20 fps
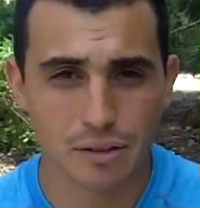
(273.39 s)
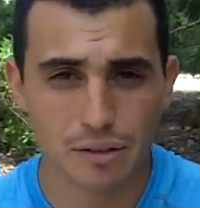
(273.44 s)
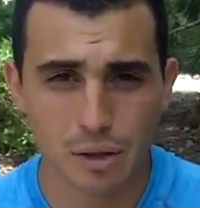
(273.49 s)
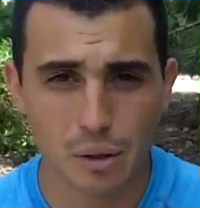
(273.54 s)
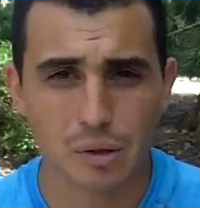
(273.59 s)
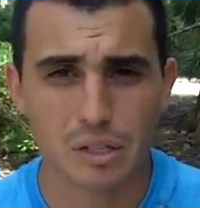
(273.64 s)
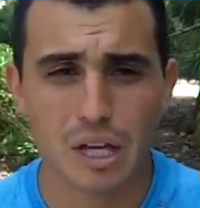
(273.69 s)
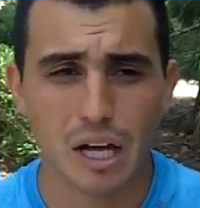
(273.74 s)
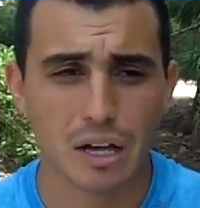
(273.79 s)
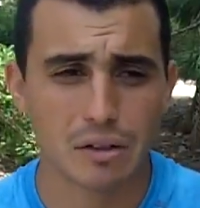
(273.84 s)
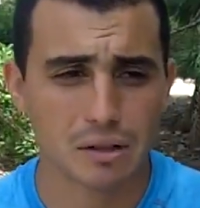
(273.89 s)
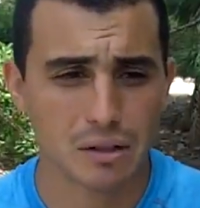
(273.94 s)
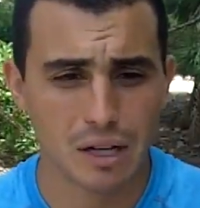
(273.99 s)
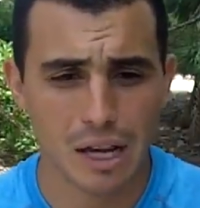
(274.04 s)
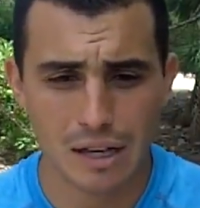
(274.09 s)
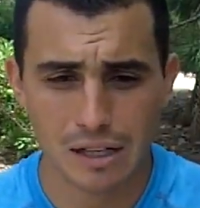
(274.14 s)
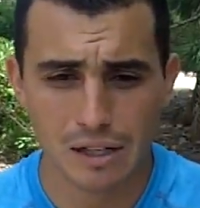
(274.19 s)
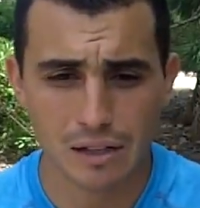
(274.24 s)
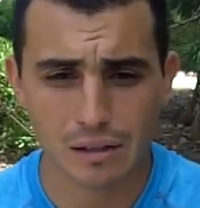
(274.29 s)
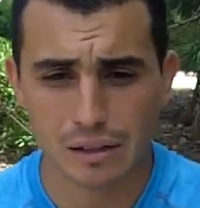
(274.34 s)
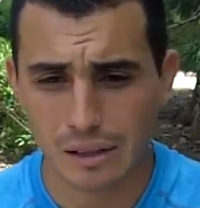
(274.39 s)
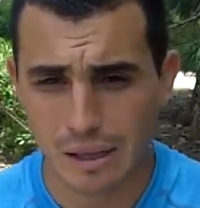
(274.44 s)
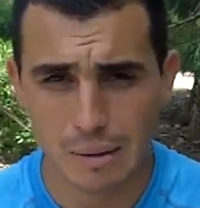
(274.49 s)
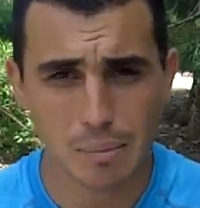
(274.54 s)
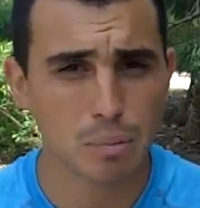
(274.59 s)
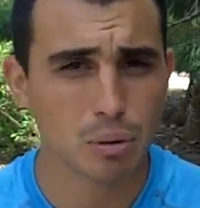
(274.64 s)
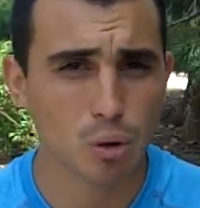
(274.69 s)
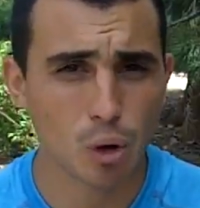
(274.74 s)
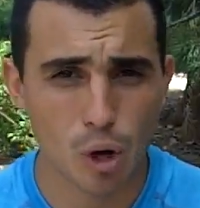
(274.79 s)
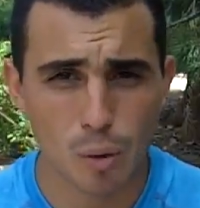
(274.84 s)
the sale tax, and any
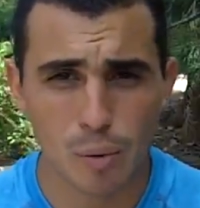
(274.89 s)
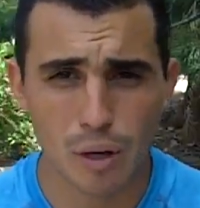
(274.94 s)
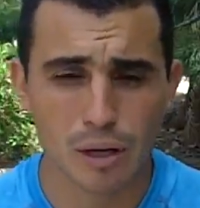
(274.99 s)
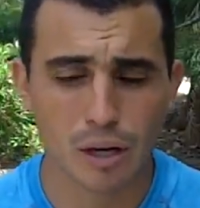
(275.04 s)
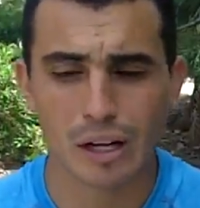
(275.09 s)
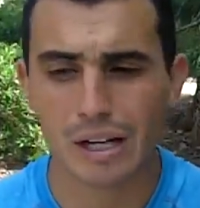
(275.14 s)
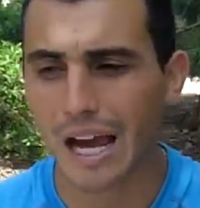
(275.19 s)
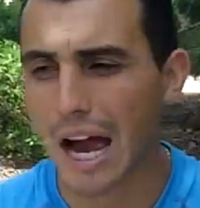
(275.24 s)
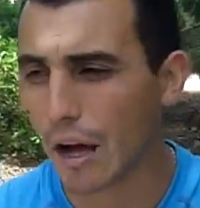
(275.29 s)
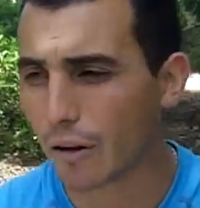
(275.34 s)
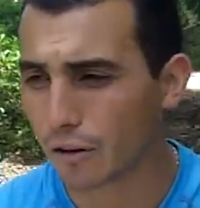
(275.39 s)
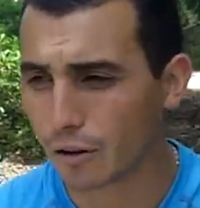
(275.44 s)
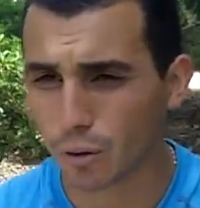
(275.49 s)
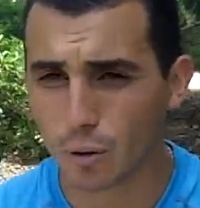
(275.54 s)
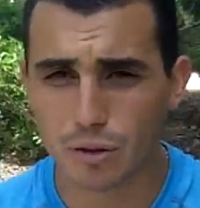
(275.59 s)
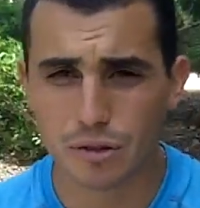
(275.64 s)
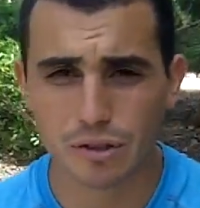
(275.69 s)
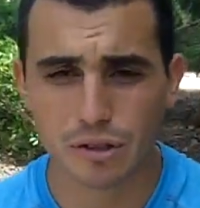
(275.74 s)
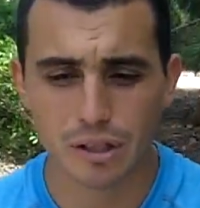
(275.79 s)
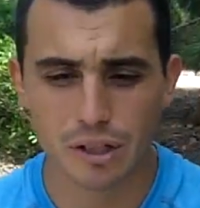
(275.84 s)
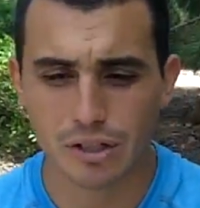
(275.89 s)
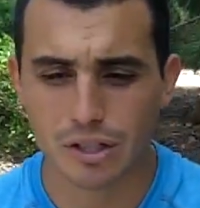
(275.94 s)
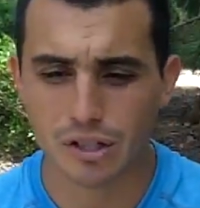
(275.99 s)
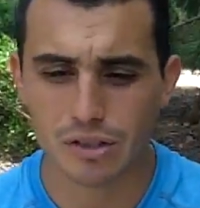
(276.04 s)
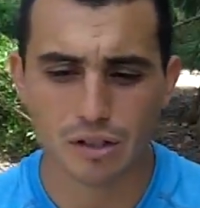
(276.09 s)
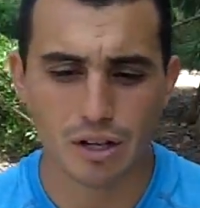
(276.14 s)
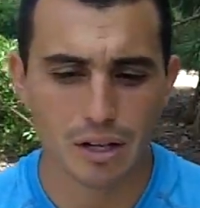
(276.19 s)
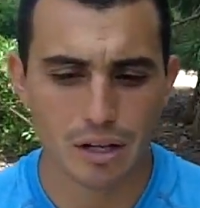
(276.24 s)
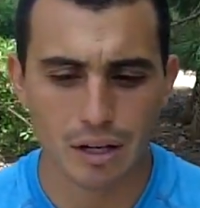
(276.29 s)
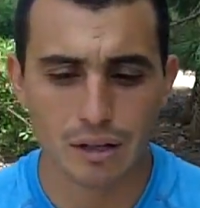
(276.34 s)
employment, any outsourcing, let's
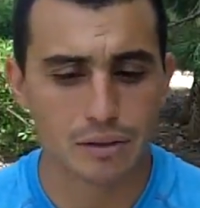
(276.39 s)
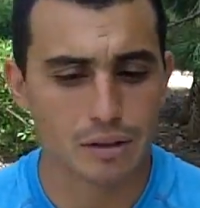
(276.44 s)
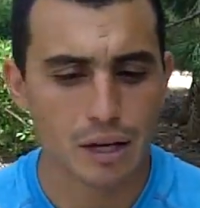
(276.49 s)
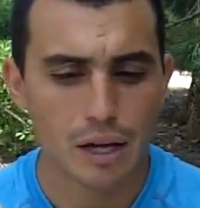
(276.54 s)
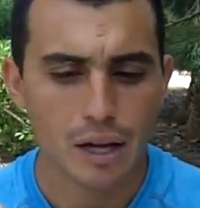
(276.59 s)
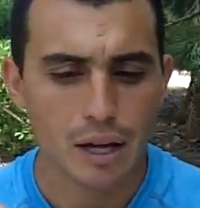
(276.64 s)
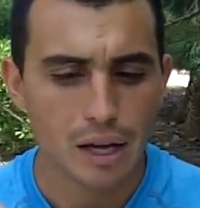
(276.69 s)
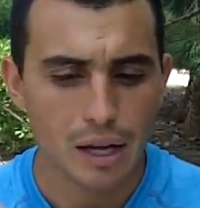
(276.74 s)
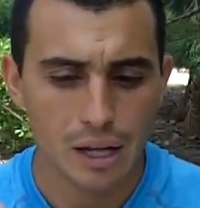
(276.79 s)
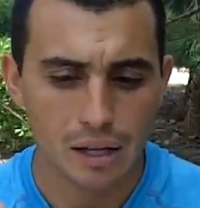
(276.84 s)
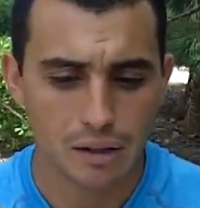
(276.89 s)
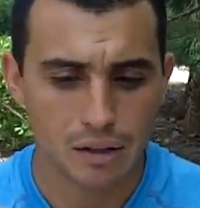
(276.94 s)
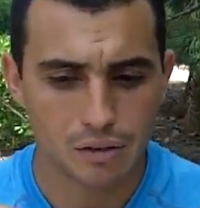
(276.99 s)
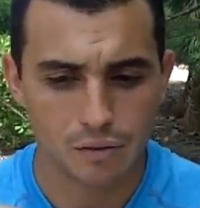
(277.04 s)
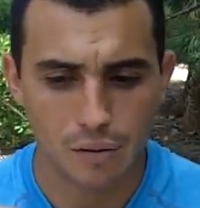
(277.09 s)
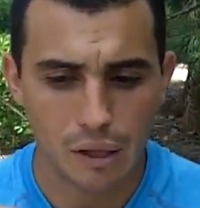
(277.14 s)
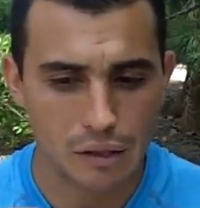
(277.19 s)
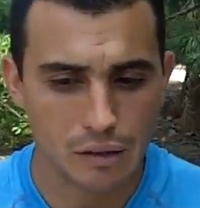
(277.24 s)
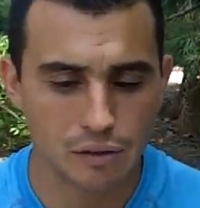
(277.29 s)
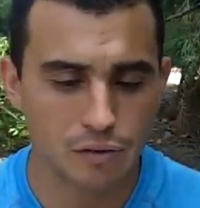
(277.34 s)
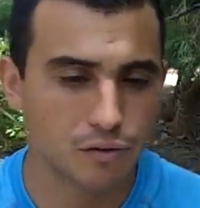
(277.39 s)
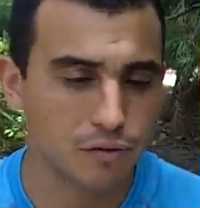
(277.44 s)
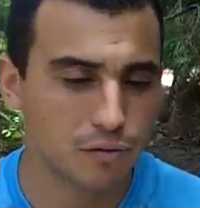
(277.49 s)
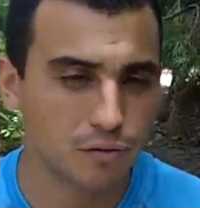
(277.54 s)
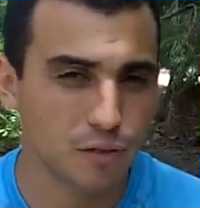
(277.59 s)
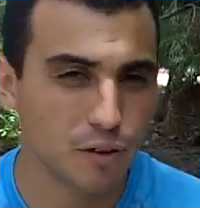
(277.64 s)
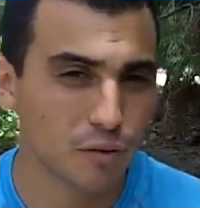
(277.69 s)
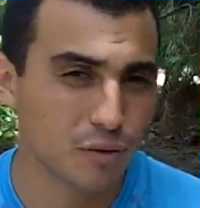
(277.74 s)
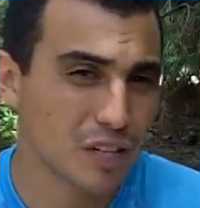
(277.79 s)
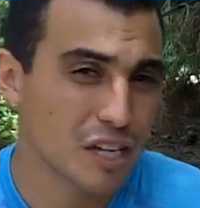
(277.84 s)
just say it's
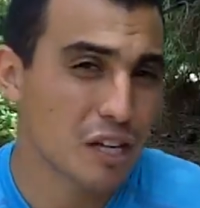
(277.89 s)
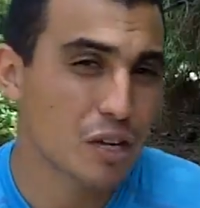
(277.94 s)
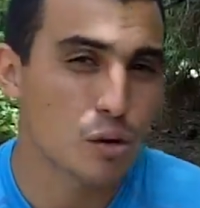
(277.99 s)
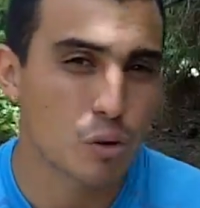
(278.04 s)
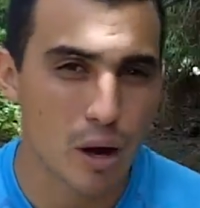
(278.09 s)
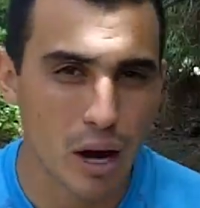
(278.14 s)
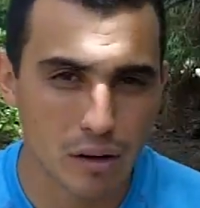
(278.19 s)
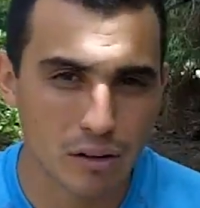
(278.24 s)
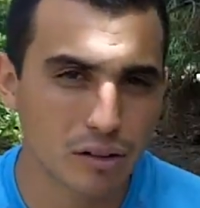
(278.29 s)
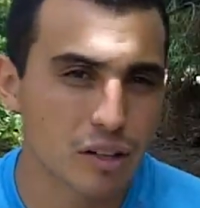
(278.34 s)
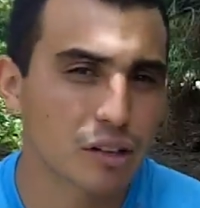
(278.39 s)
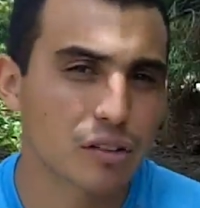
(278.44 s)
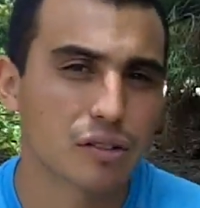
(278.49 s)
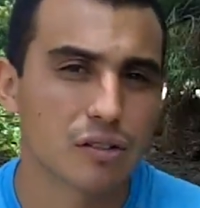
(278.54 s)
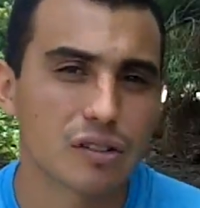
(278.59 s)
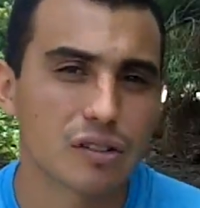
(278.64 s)
15 grand,